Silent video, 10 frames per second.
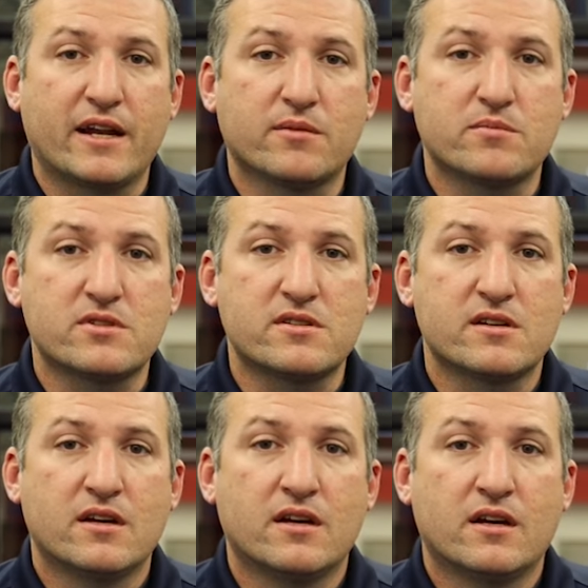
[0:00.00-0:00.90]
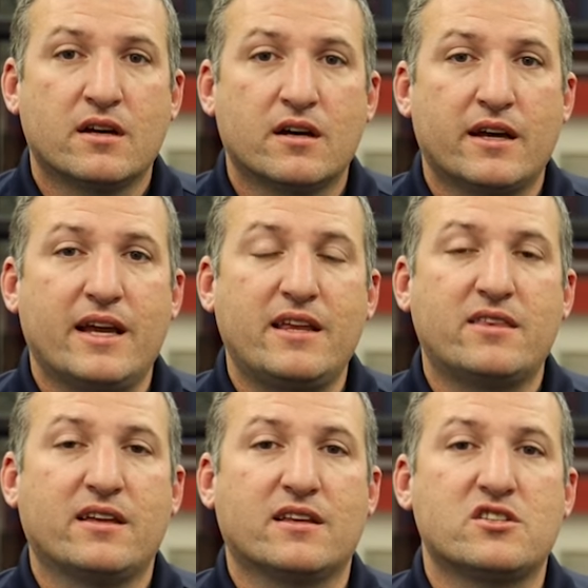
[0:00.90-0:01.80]
items,
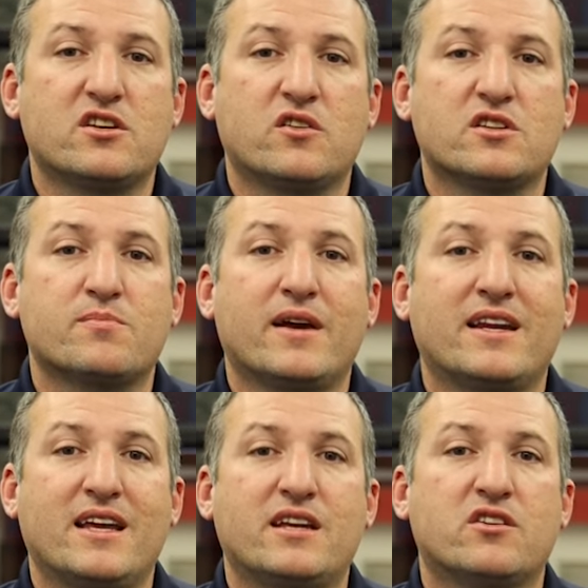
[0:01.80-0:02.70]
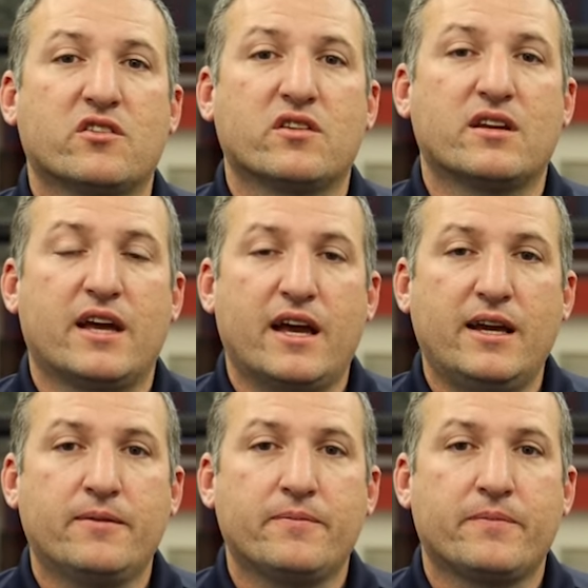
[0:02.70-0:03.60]
anything that students may need during the
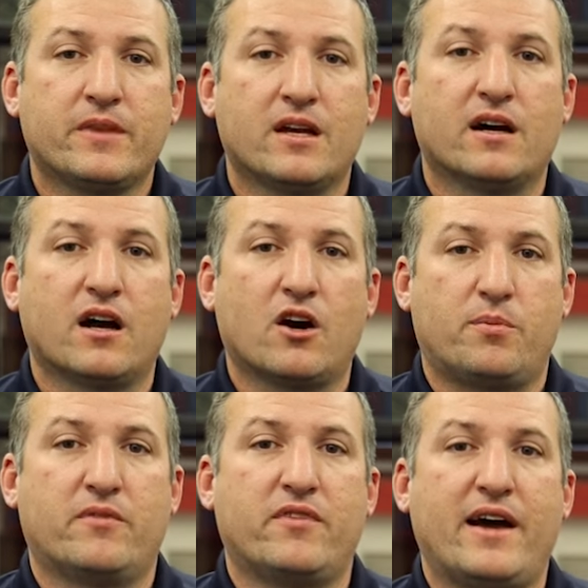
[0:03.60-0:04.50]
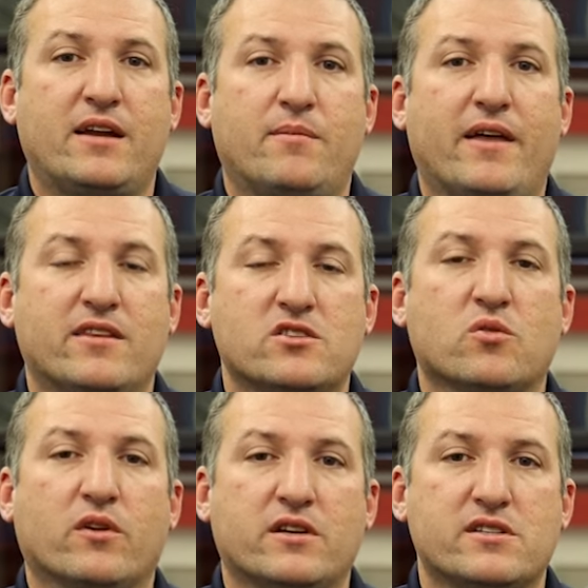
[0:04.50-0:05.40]
day, uh, are provided by this
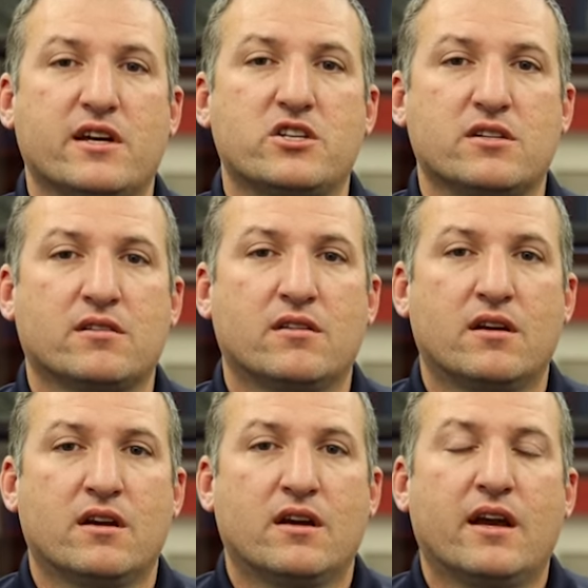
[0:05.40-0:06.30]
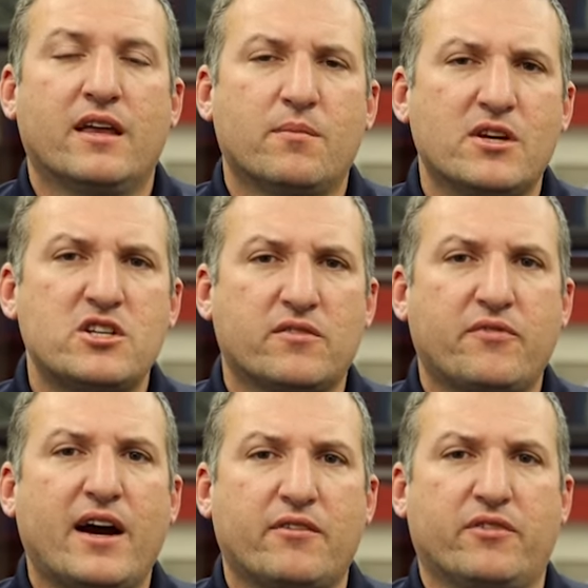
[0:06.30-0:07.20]
organization. In Mission
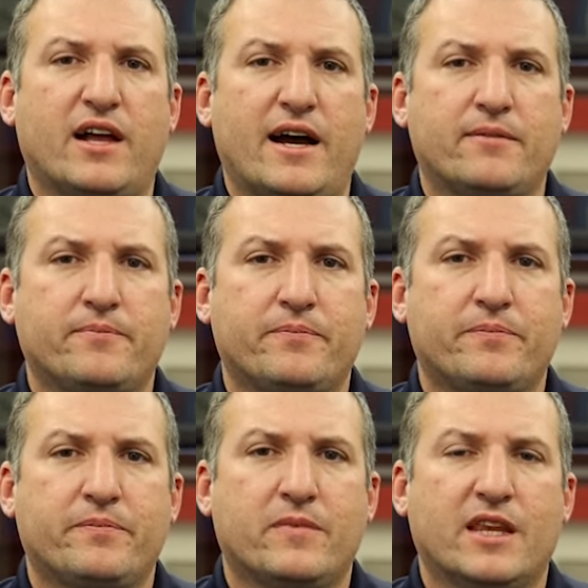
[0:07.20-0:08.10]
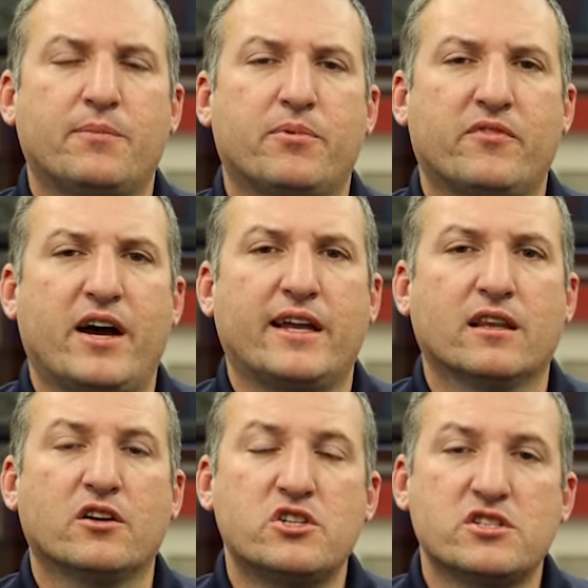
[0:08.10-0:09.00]
Firefly, they
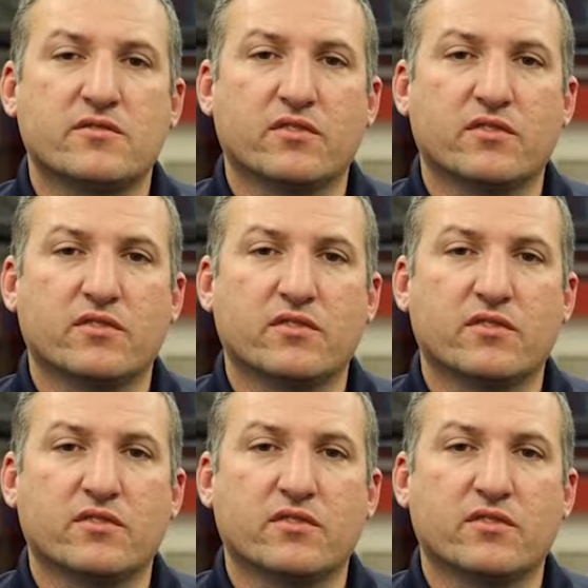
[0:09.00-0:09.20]
provide lunches